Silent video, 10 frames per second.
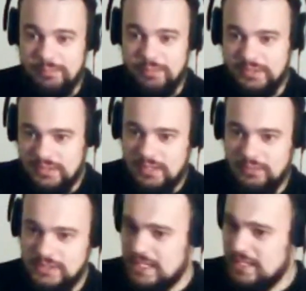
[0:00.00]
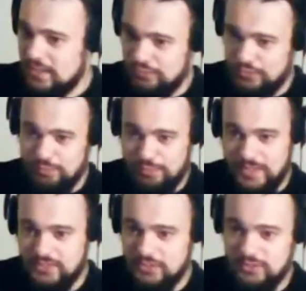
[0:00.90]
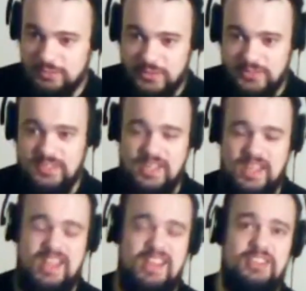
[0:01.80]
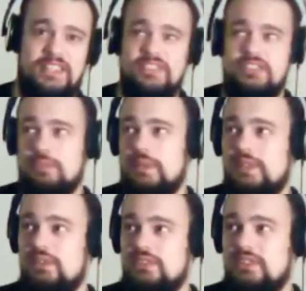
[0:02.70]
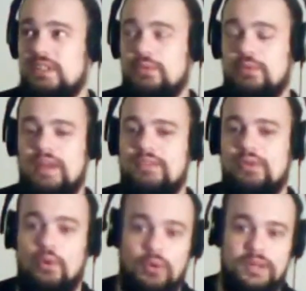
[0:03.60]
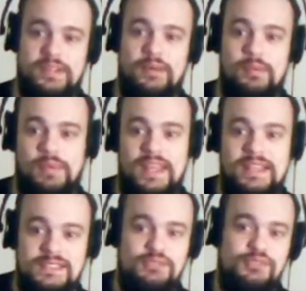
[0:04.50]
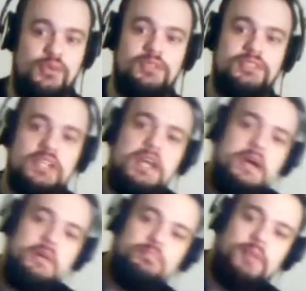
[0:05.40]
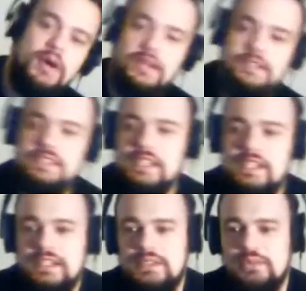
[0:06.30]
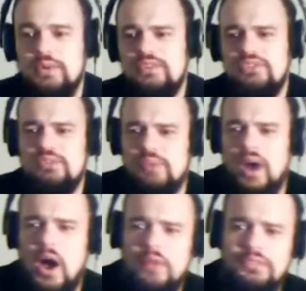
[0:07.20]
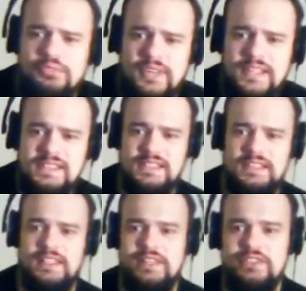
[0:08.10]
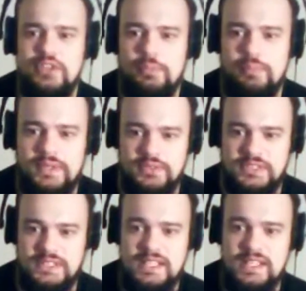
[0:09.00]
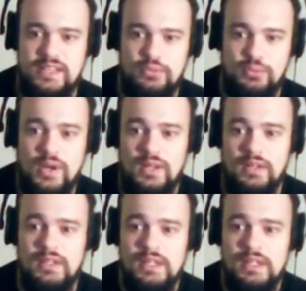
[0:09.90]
But I was taking a few pictures, but Linköping looks like a rather ordinary place, of course. But there were some odd things in Linköping to see as well.